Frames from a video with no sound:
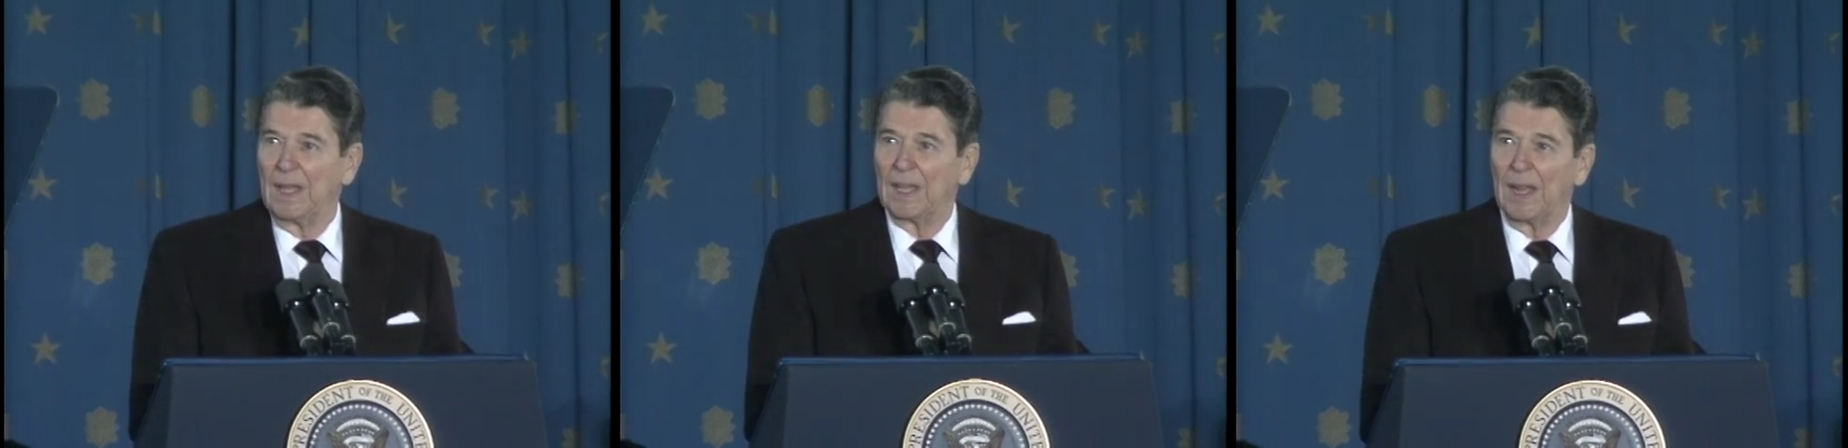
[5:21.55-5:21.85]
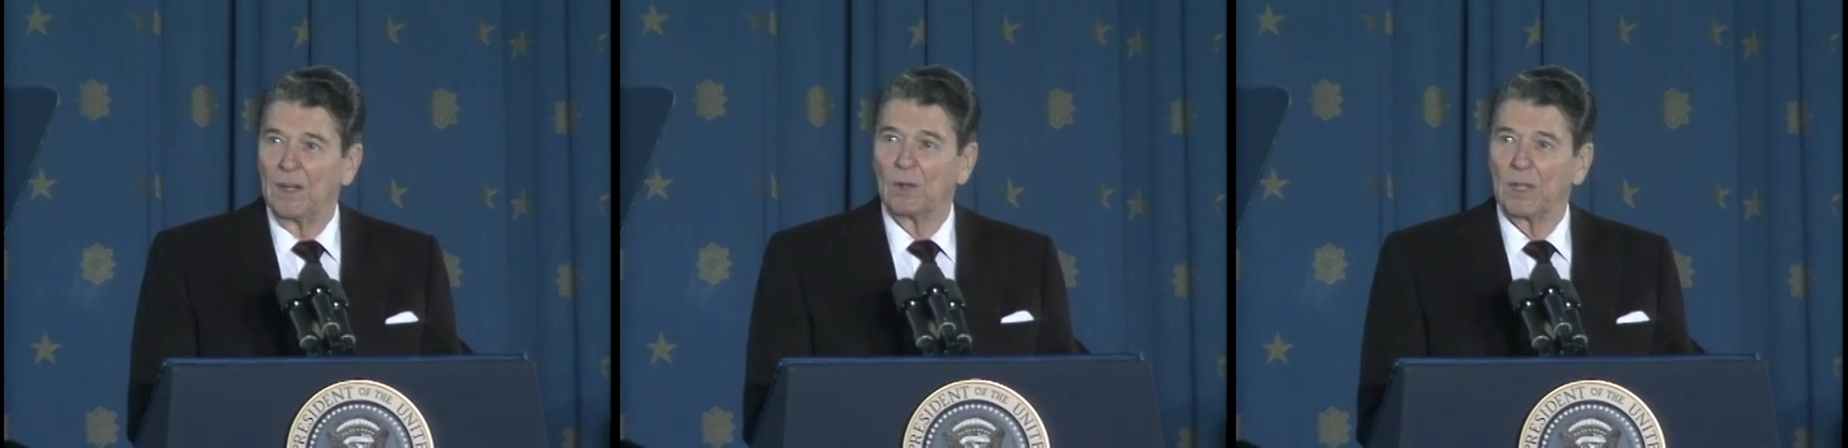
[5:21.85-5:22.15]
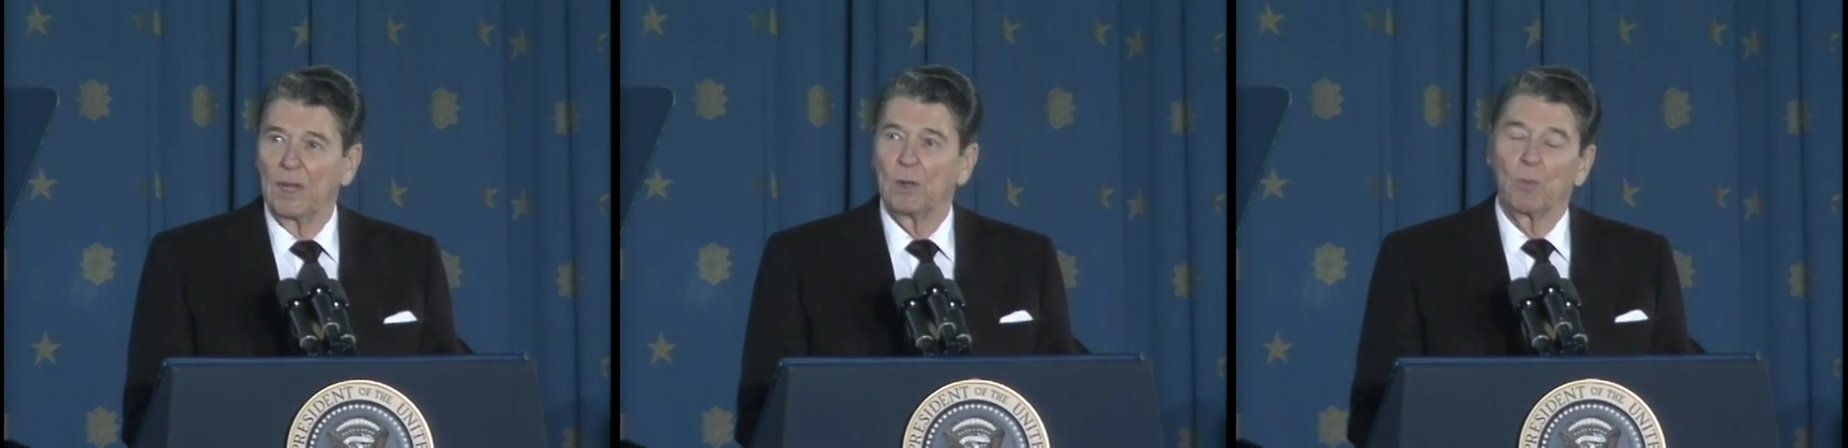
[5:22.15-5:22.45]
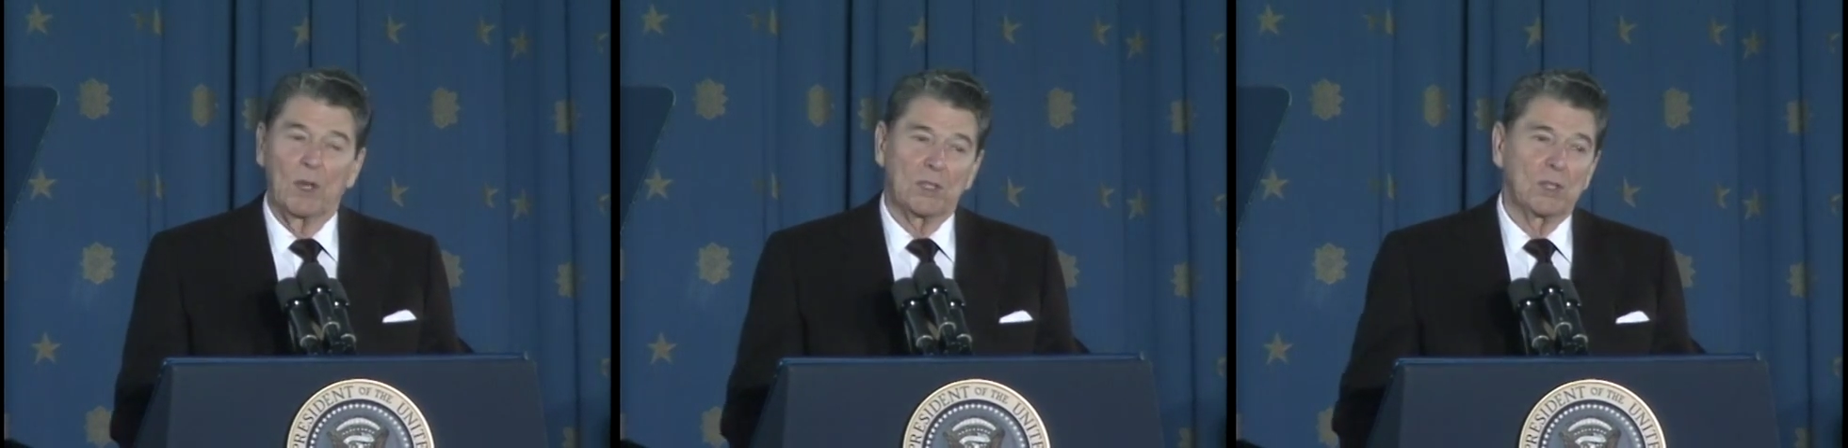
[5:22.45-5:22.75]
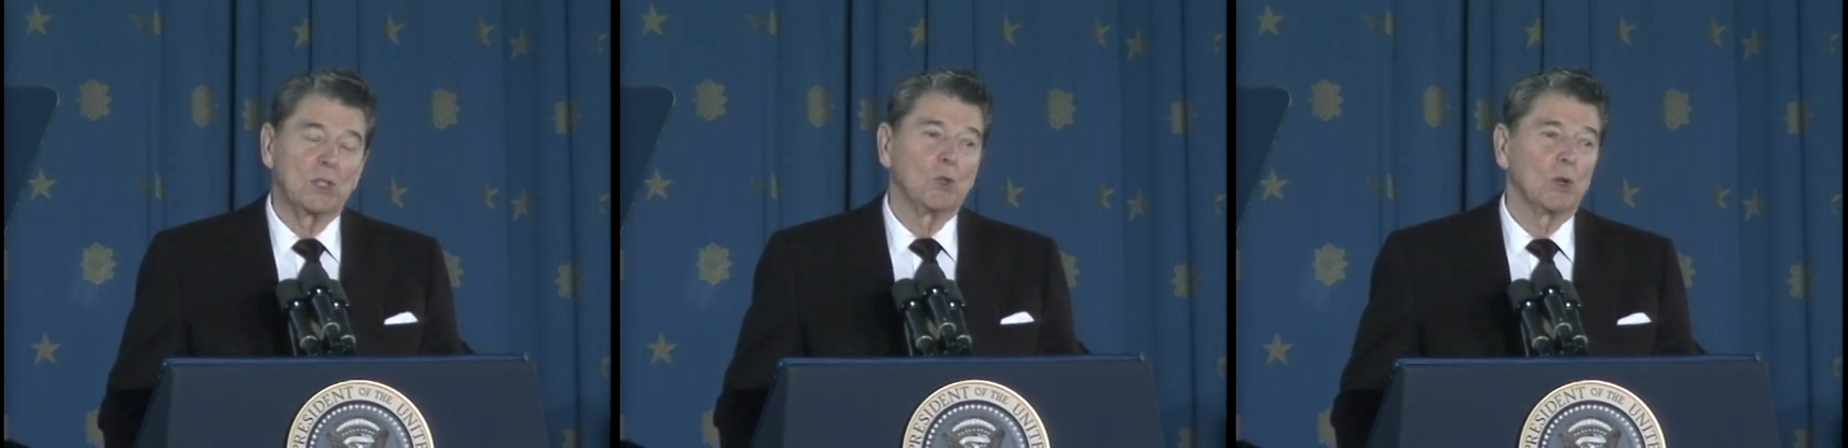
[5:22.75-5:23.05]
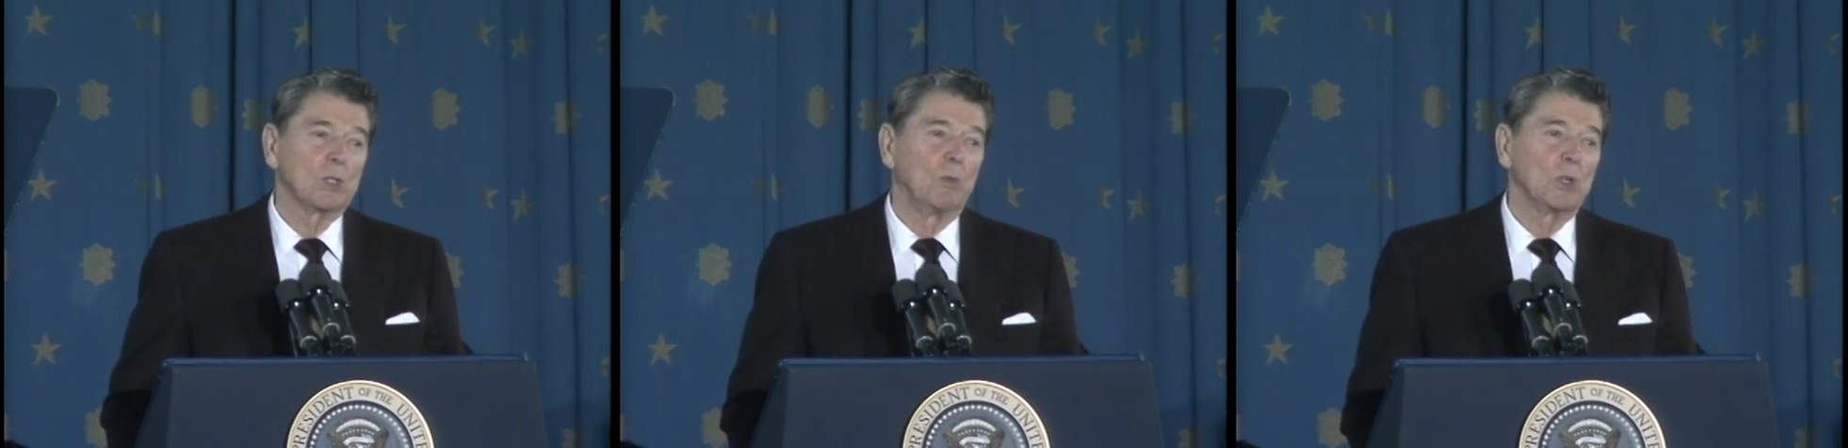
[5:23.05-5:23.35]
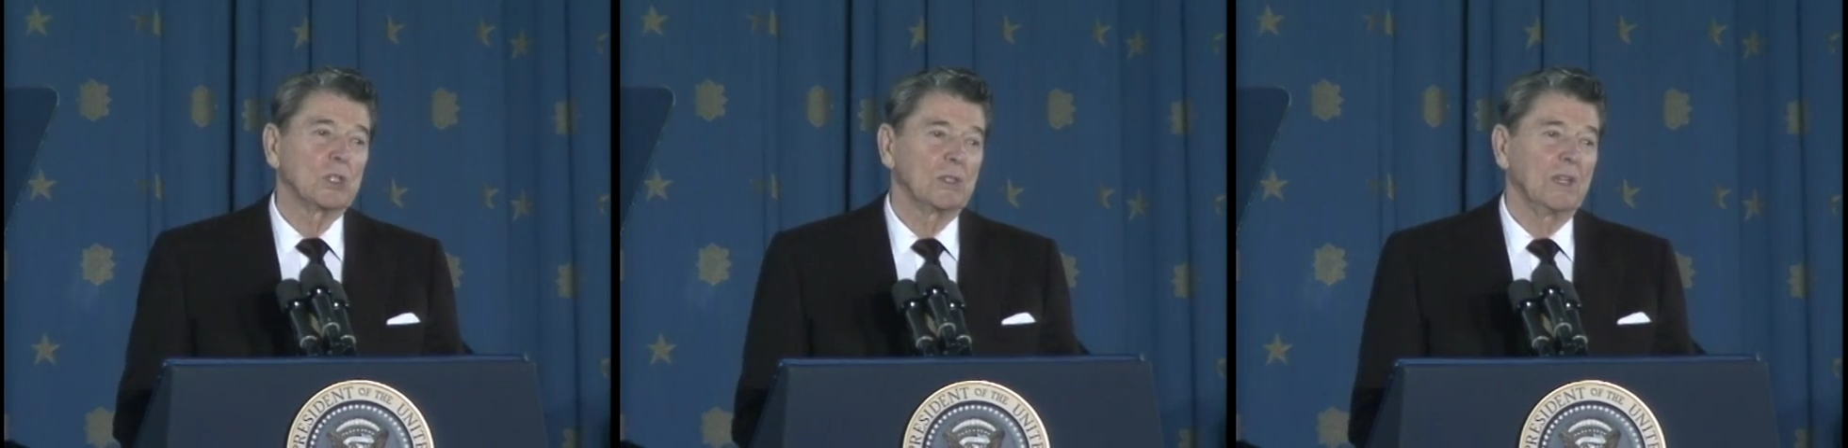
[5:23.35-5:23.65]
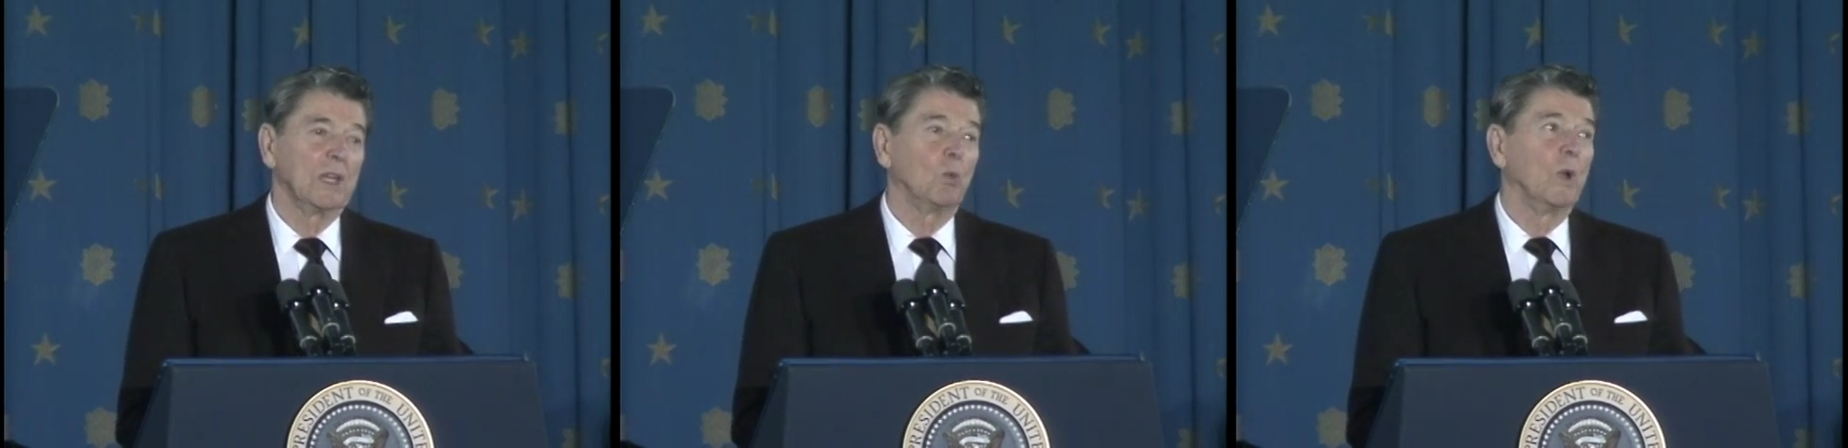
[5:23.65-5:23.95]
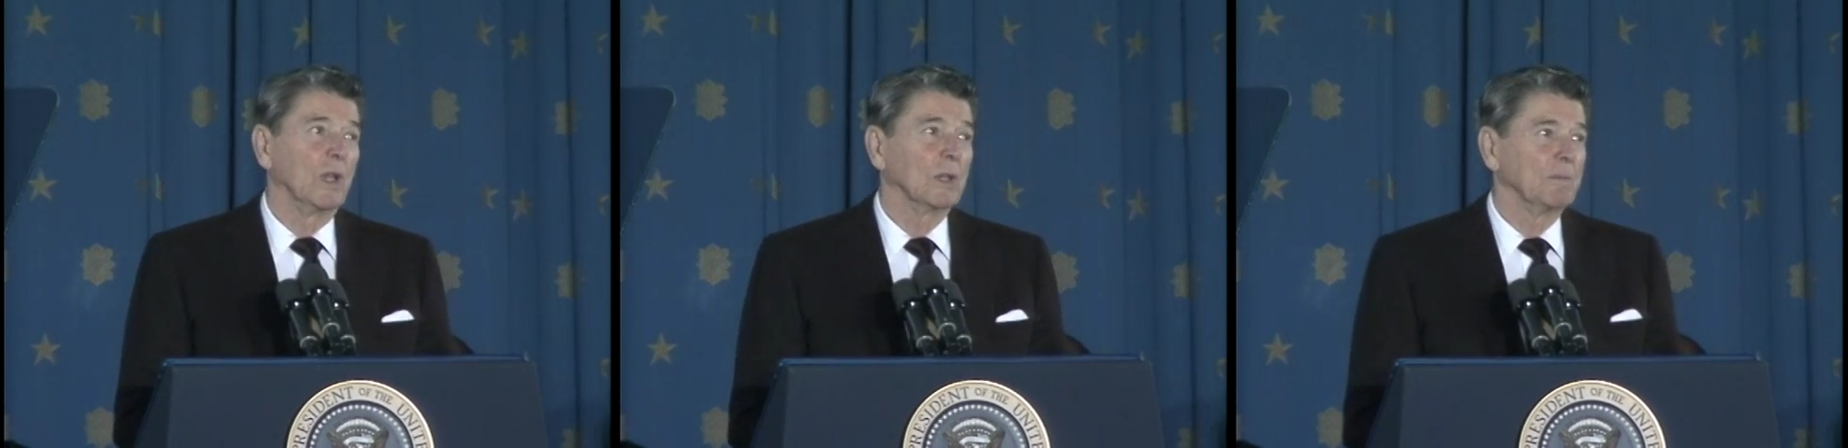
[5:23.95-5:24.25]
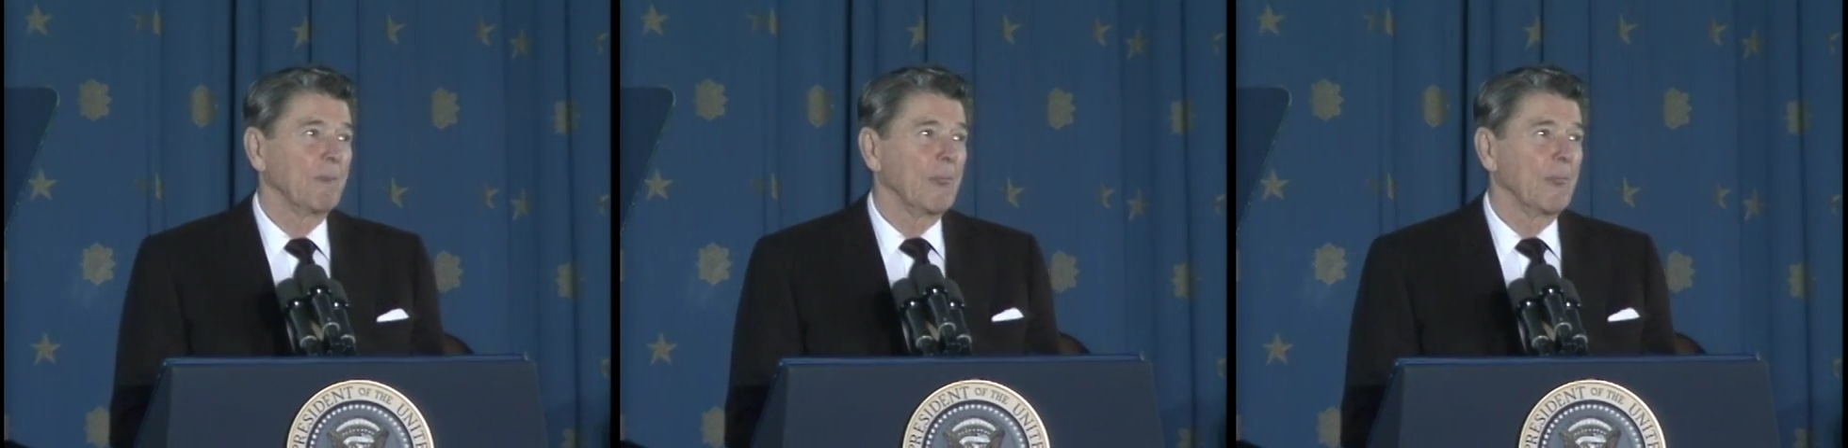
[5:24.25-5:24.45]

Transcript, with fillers: And I know that under President George Bush, it will.